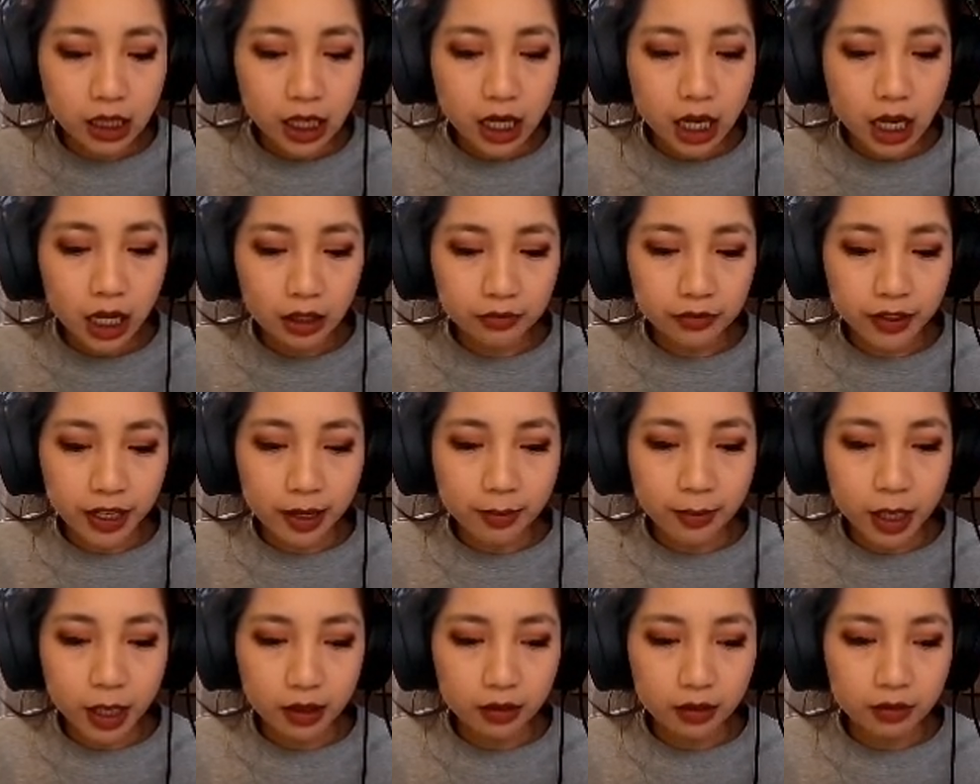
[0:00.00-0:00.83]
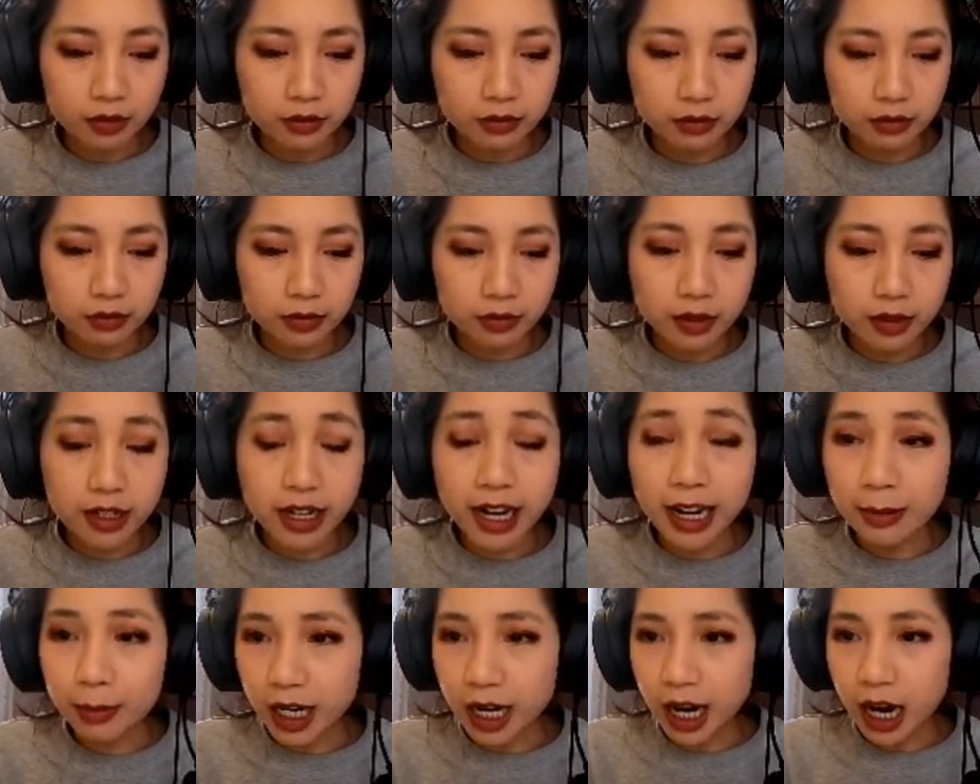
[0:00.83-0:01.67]
of naming
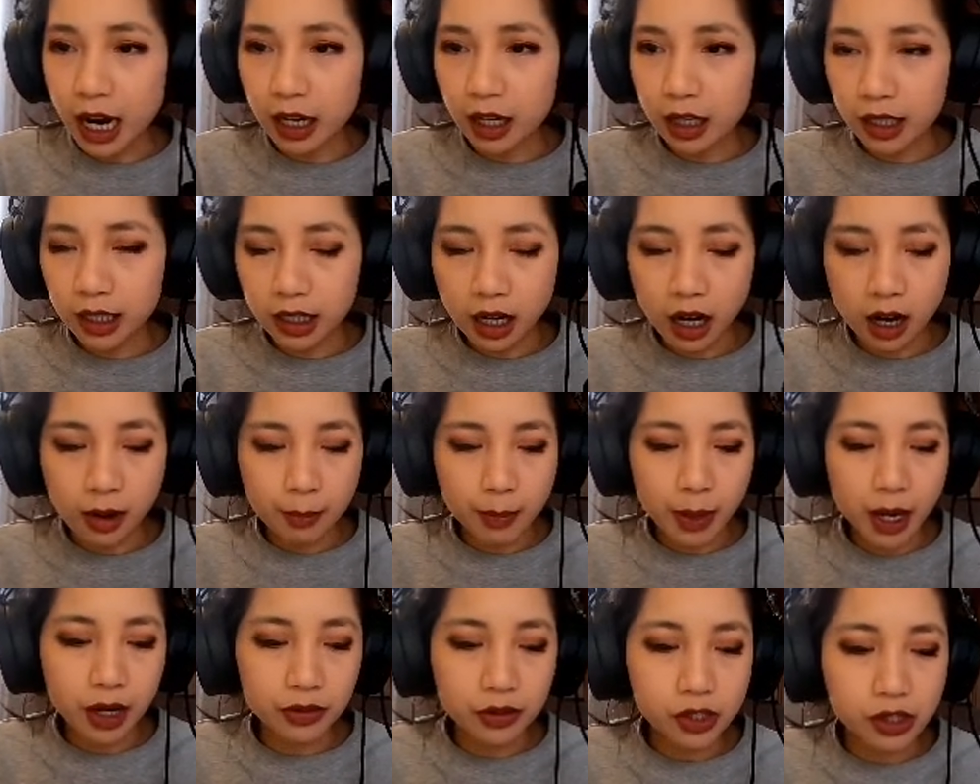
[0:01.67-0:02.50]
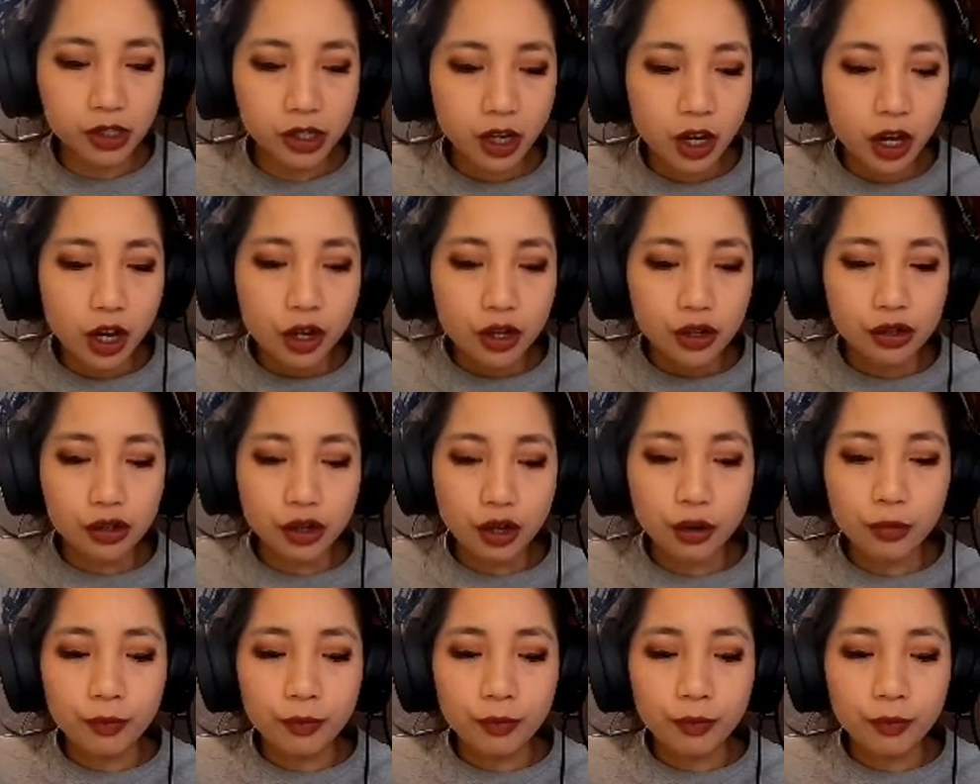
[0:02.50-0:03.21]
ionic compounds. So